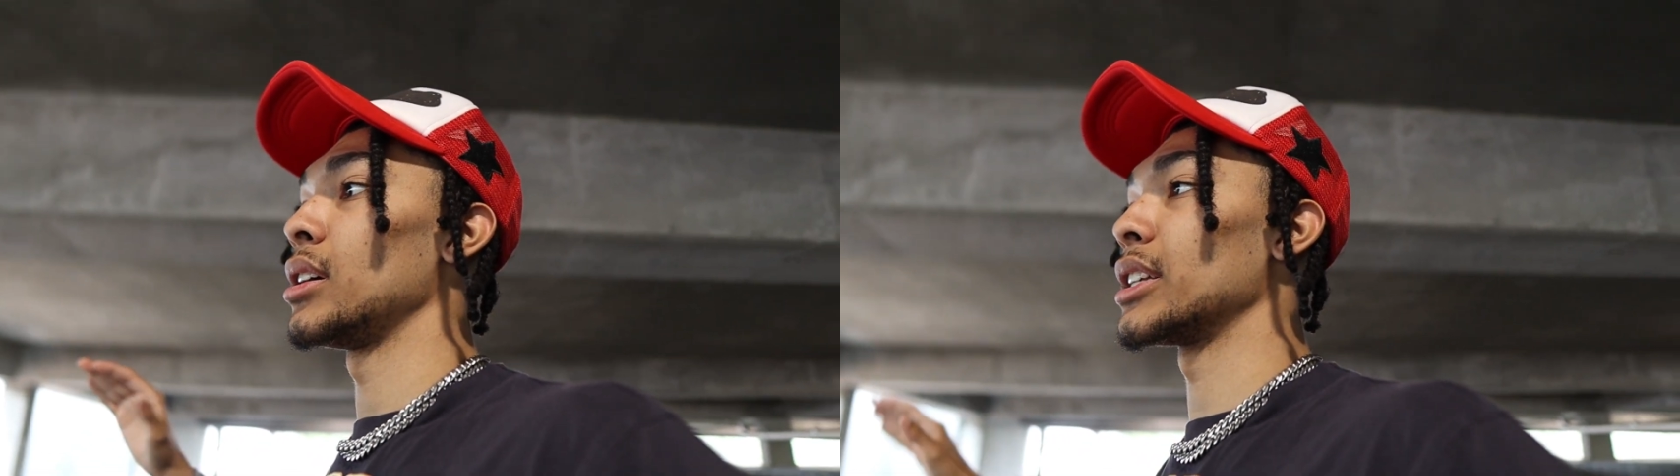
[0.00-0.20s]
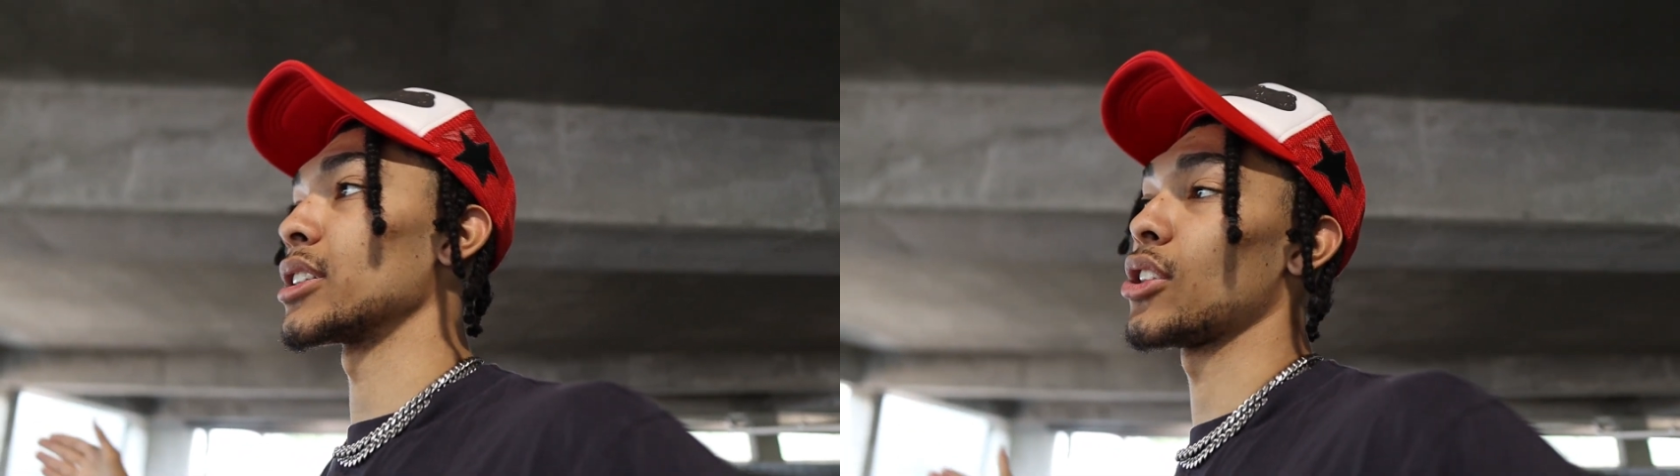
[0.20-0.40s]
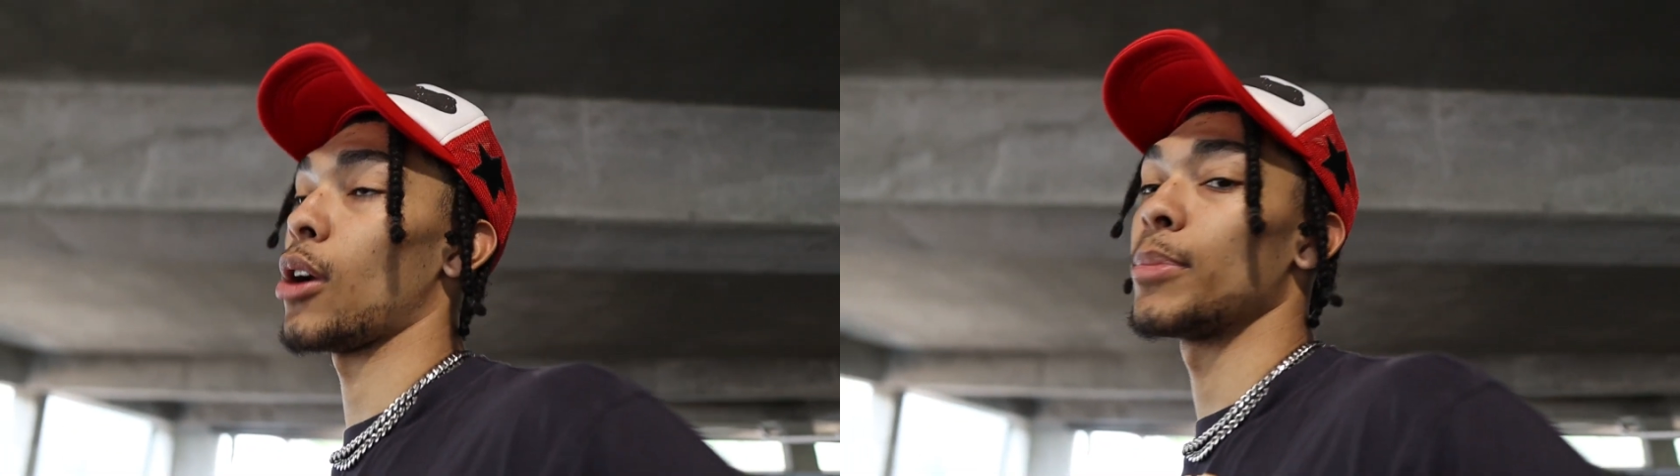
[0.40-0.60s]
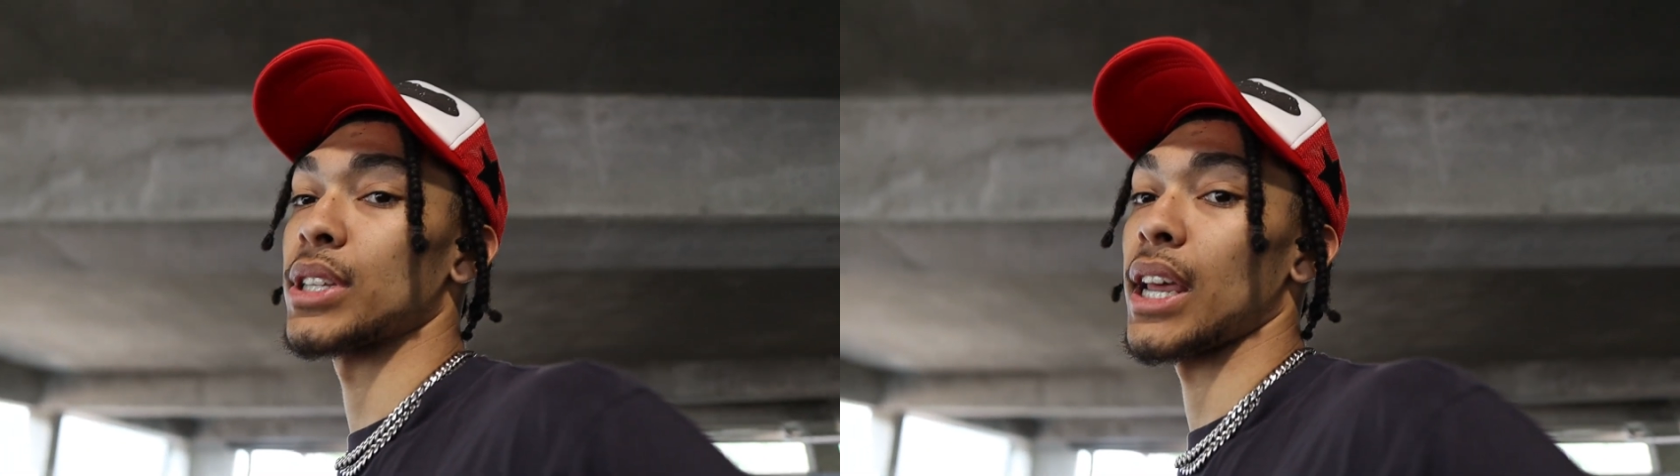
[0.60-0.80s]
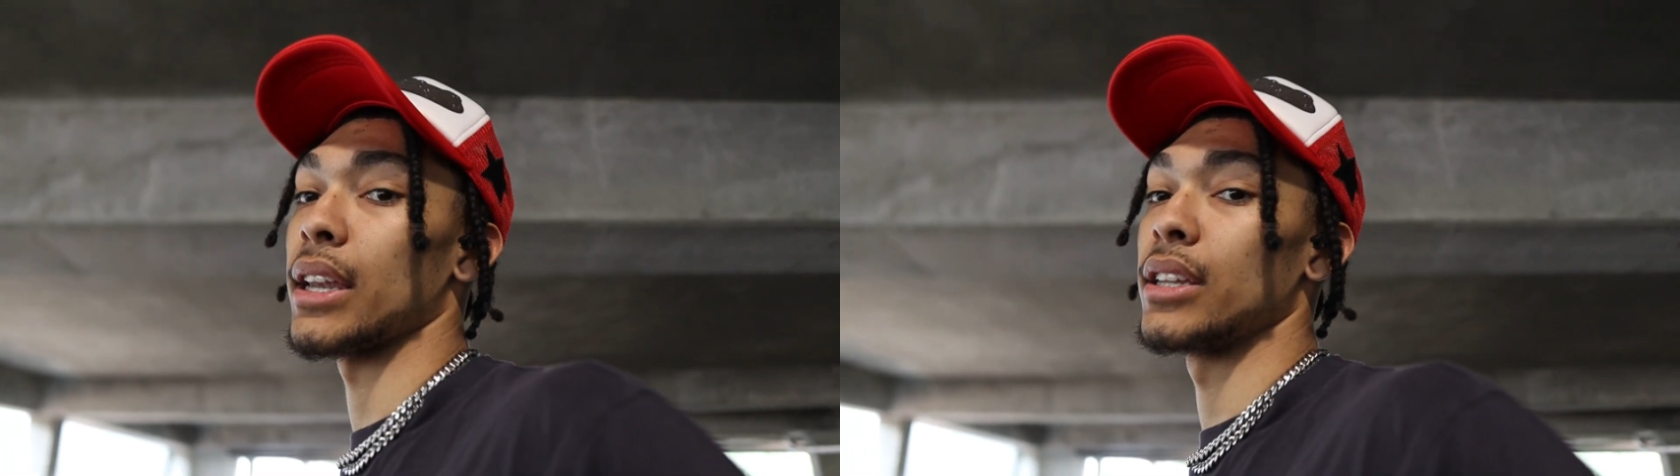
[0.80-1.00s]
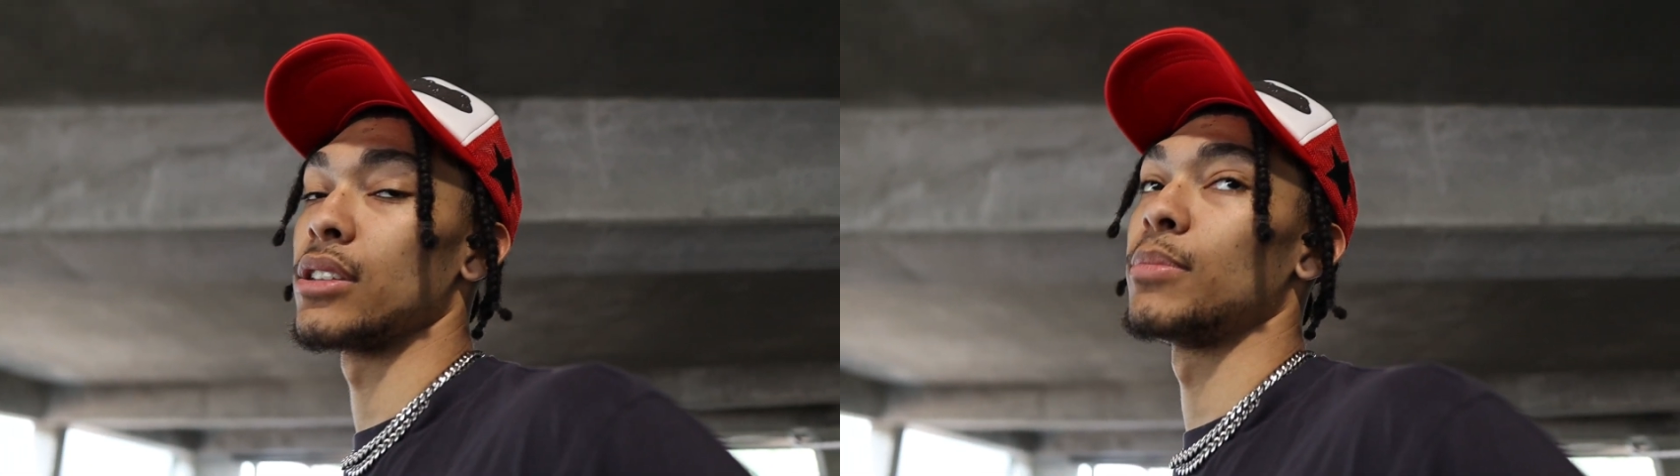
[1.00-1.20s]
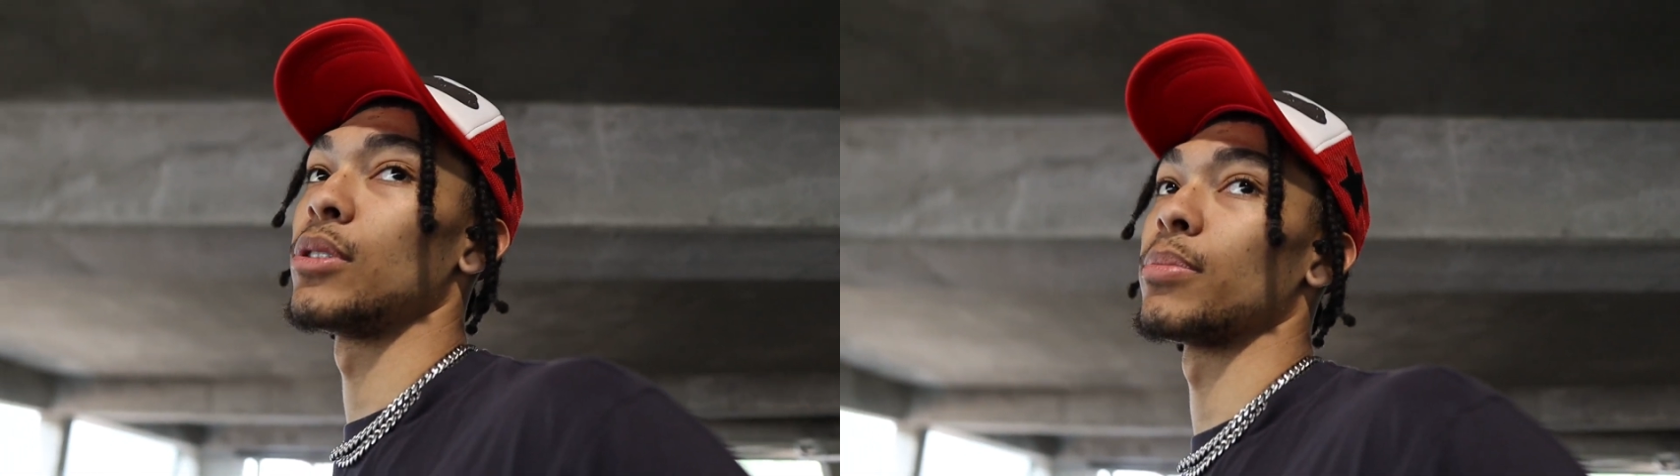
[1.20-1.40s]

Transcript: thermostat needs to be